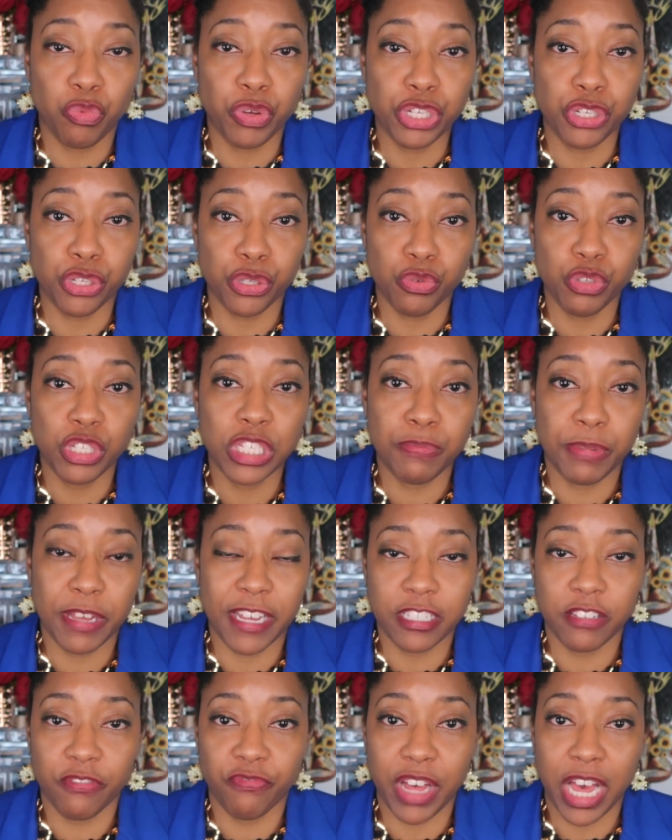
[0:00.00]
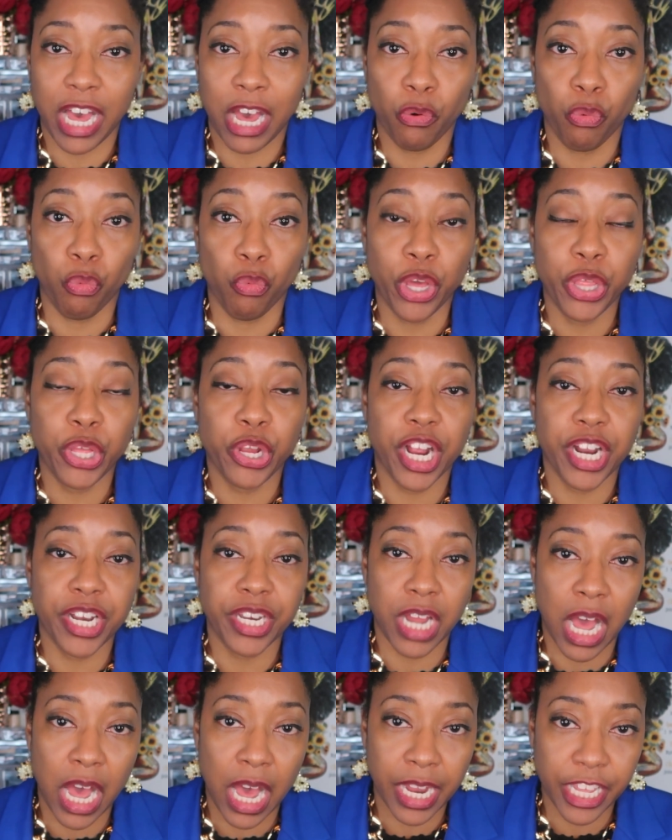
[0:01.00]
We do specify whether or
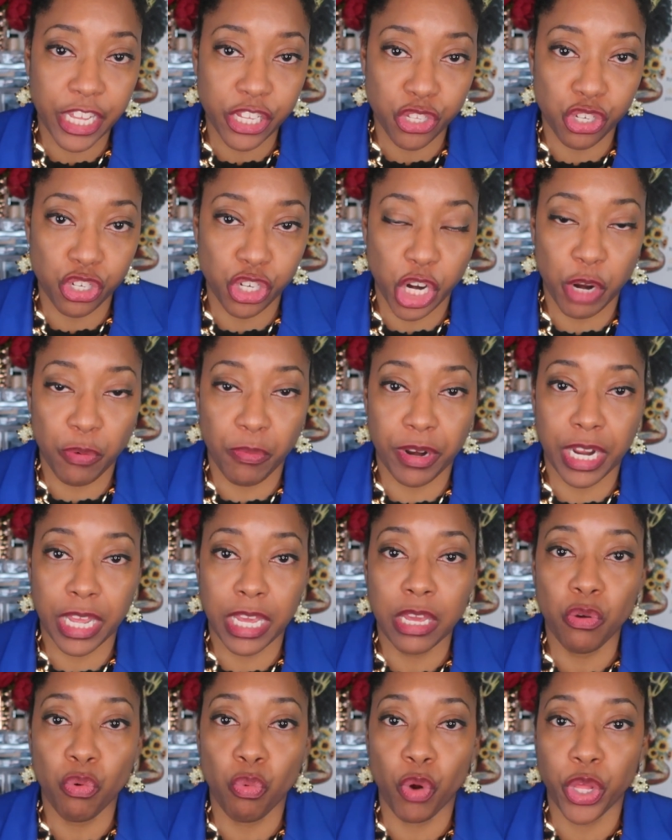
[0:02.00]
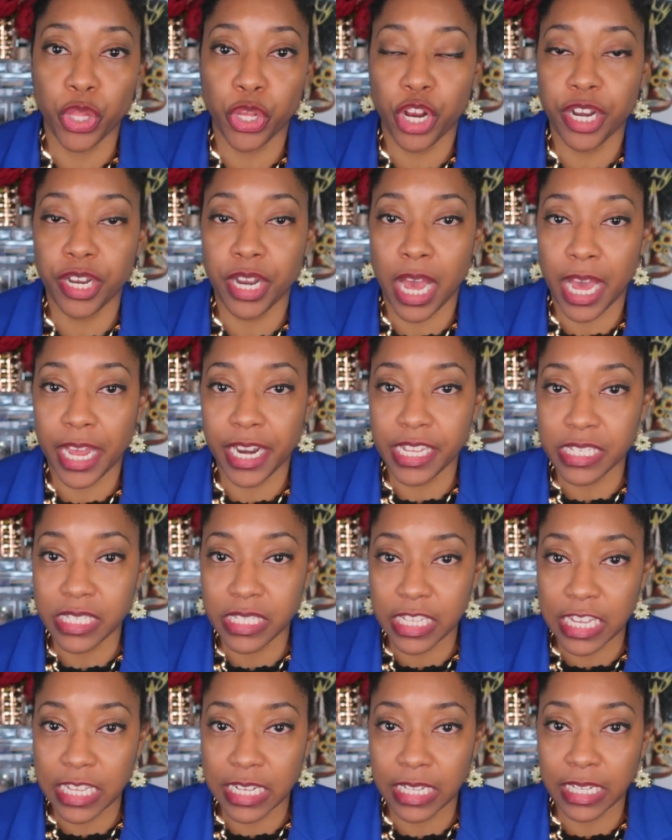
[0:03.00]
not it's Germany, whether or not
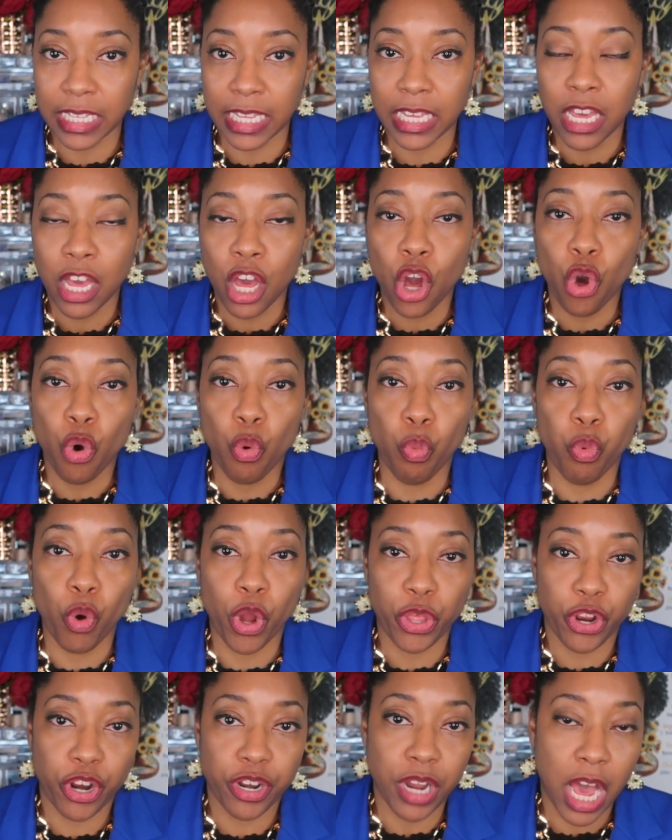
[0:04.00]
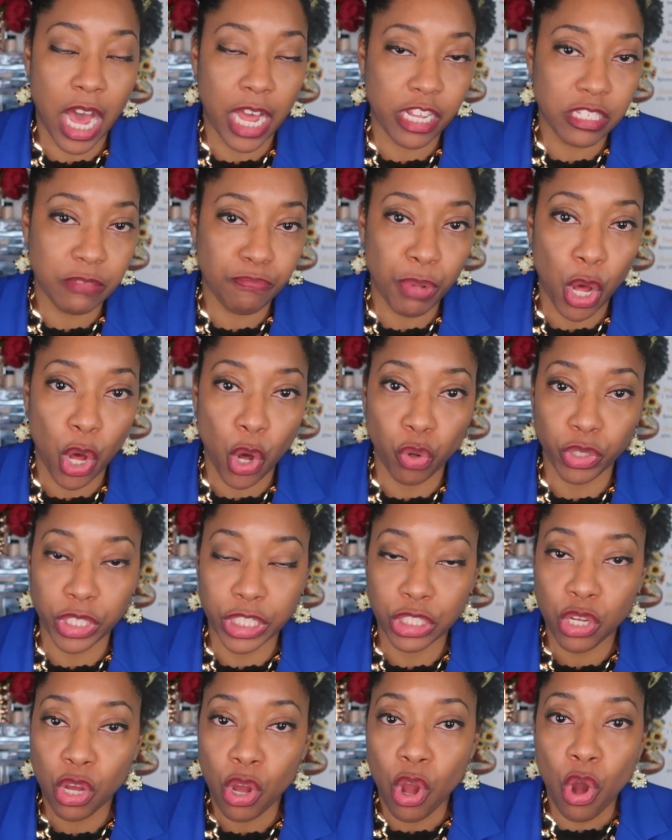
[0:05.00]
it's Italy, whether or not it's
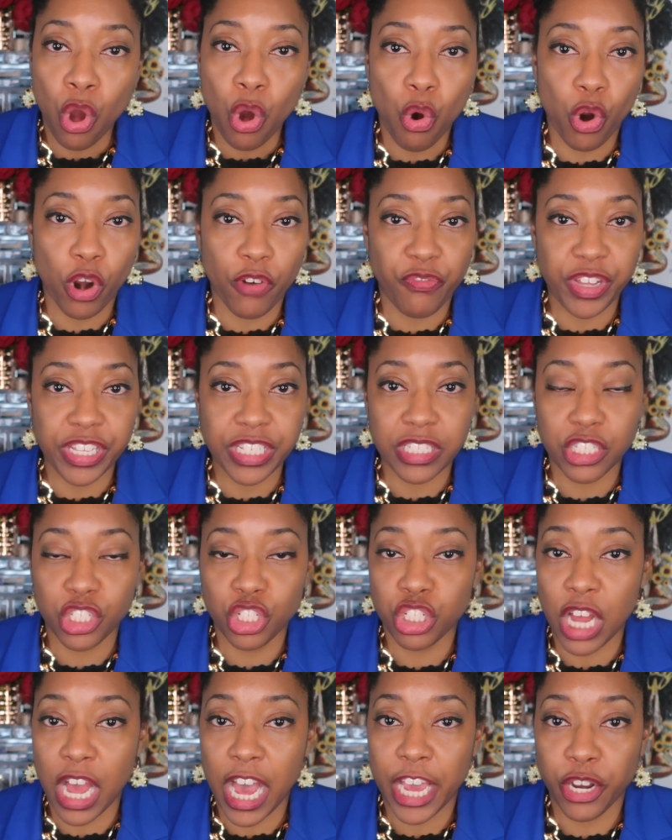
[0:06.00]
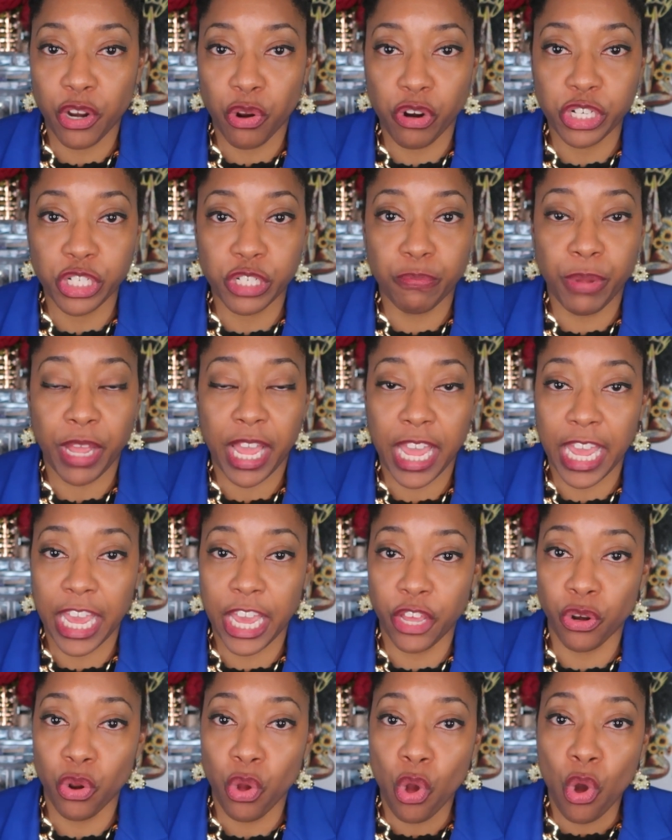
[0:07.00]
Poland, or if it's China or
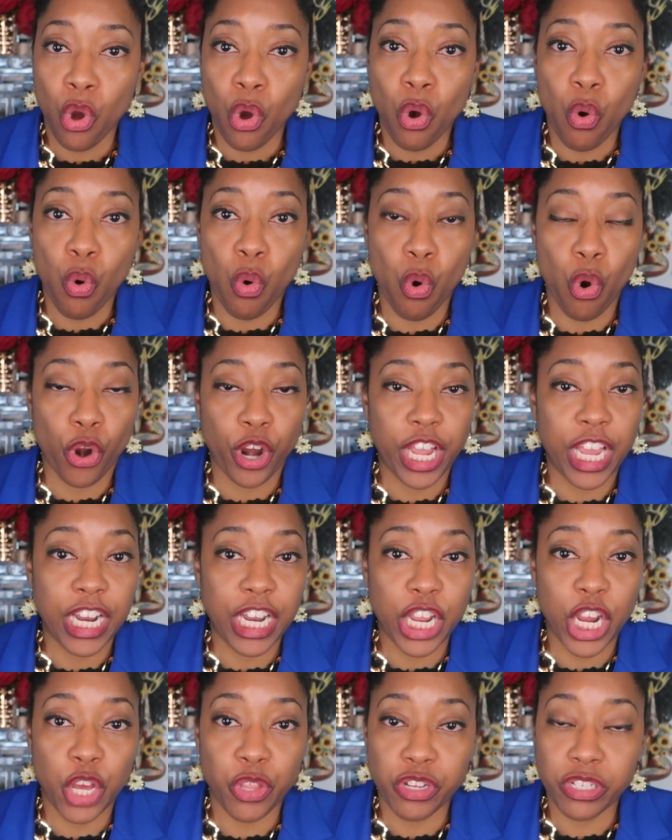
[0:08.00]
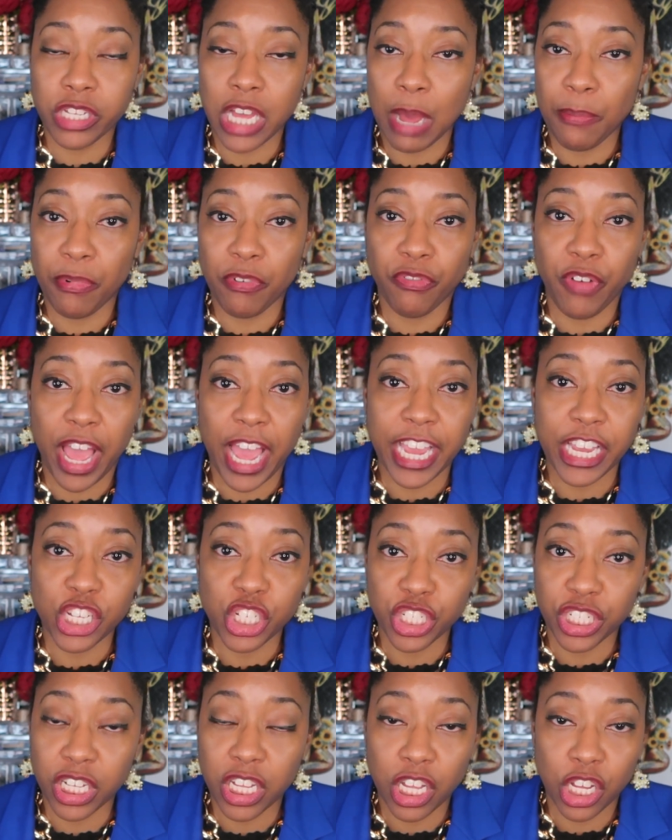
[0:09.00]
Japan or any other type of
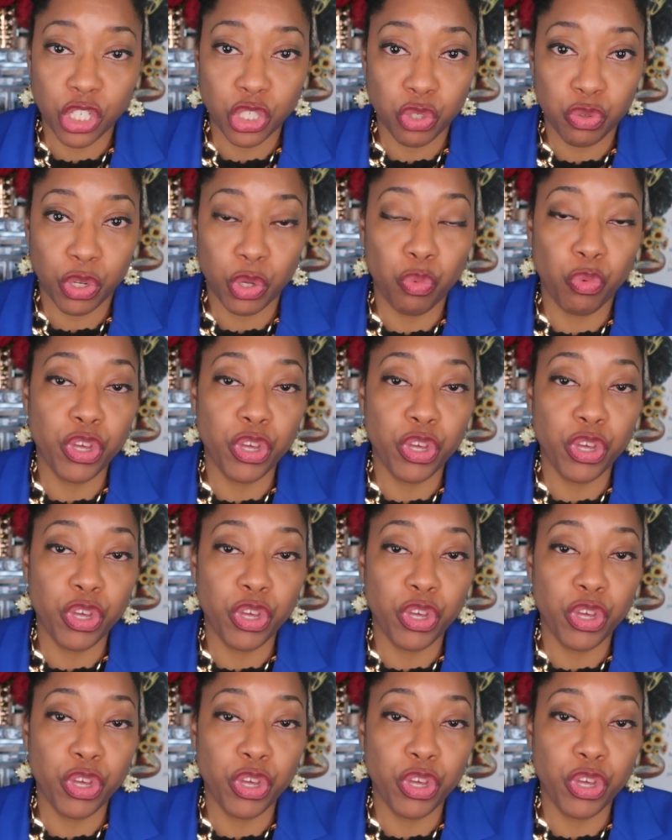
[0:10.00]
Asian country.